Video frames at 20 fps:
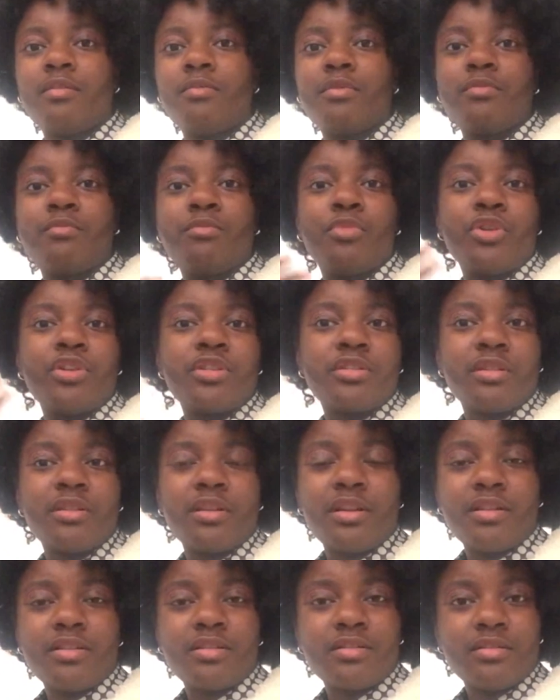
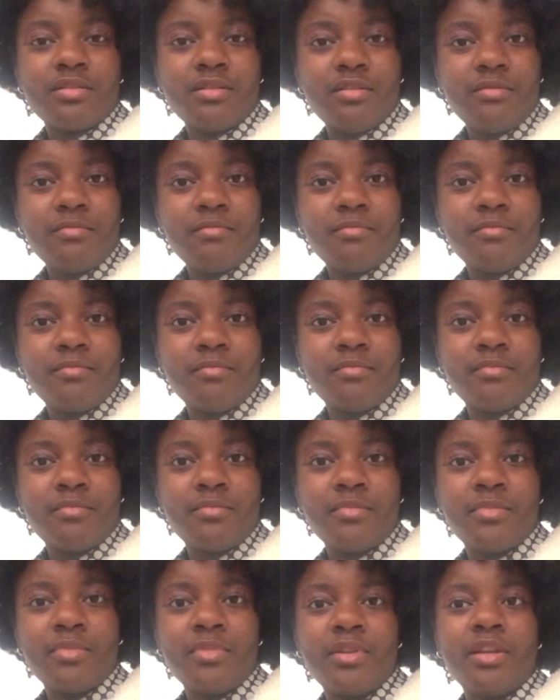moisturizer,
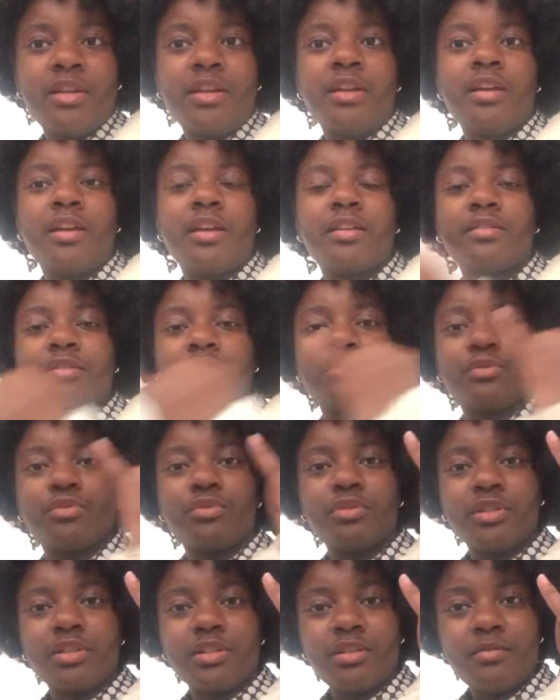and a
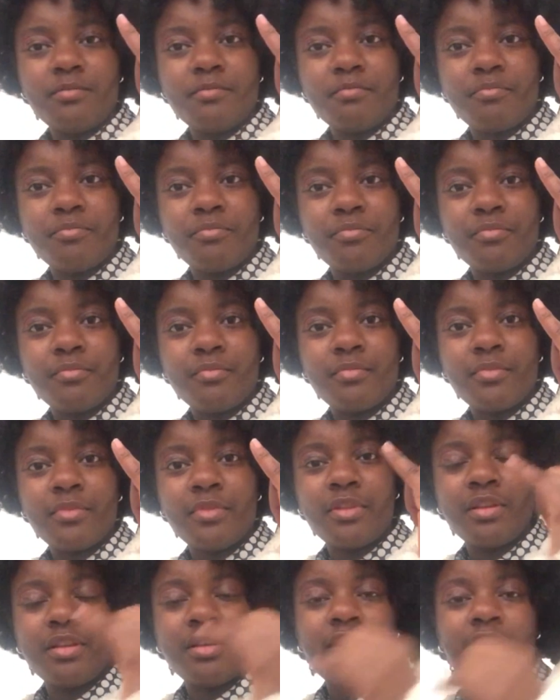toner.
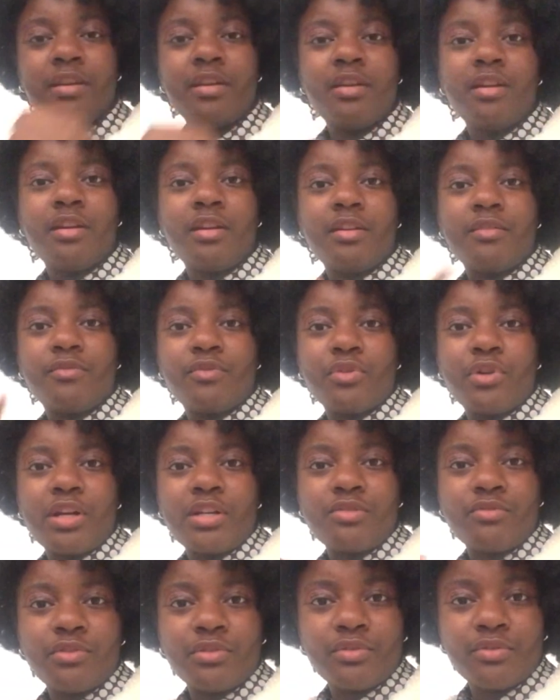If you guys
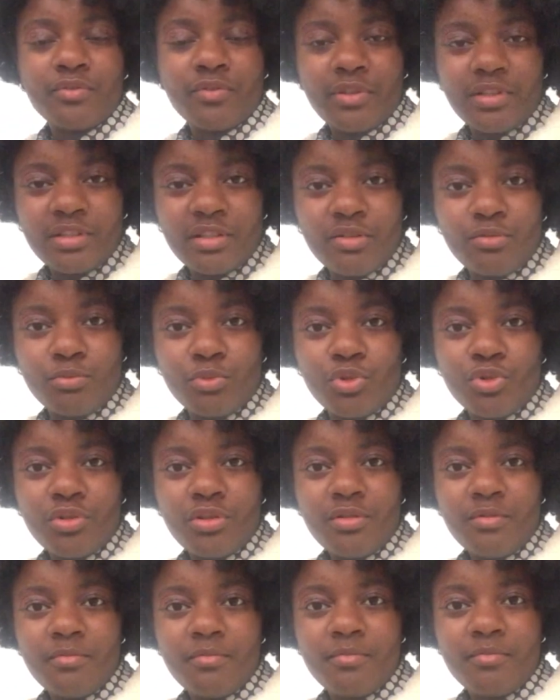want to find out more,
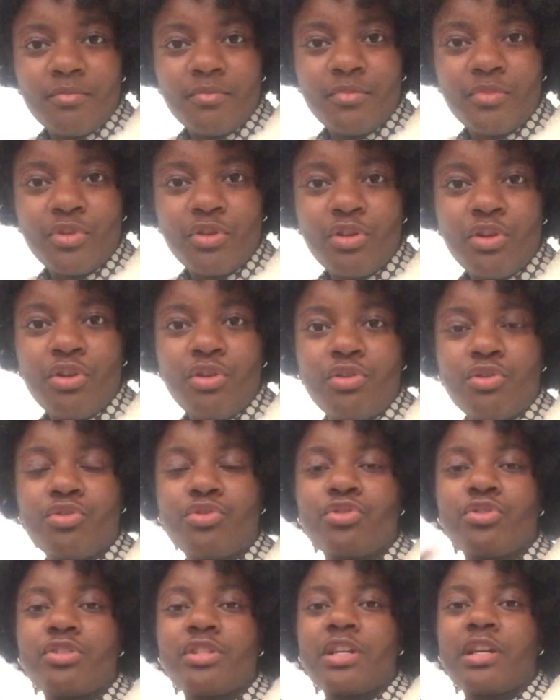you
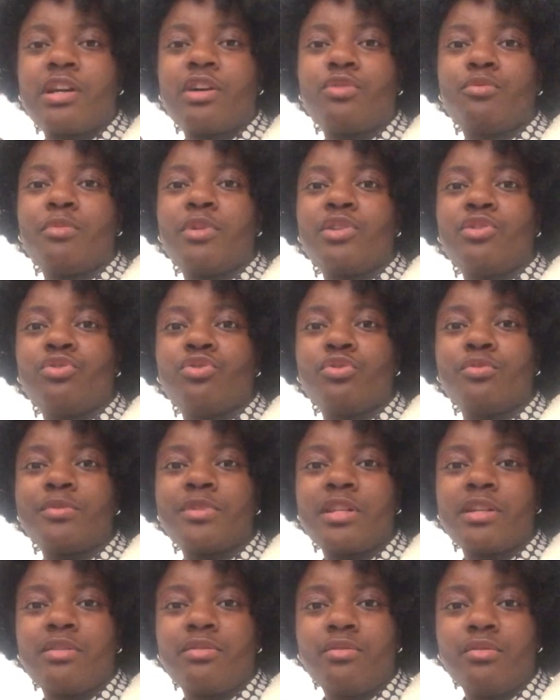should check out my YouTube
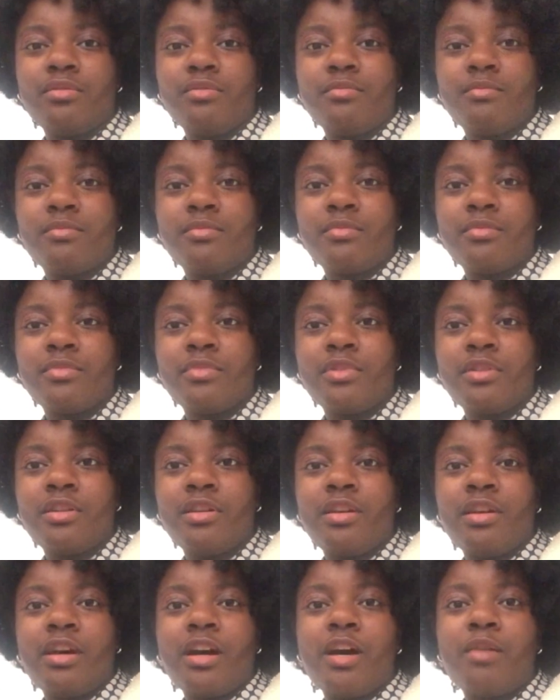channel.
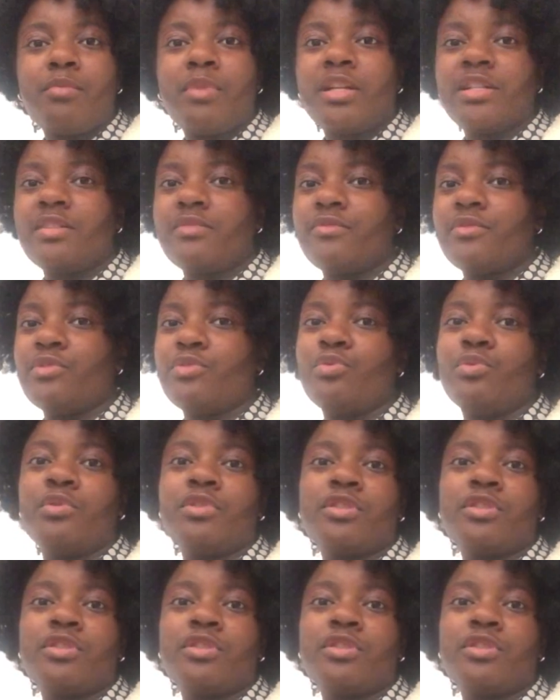I might even do a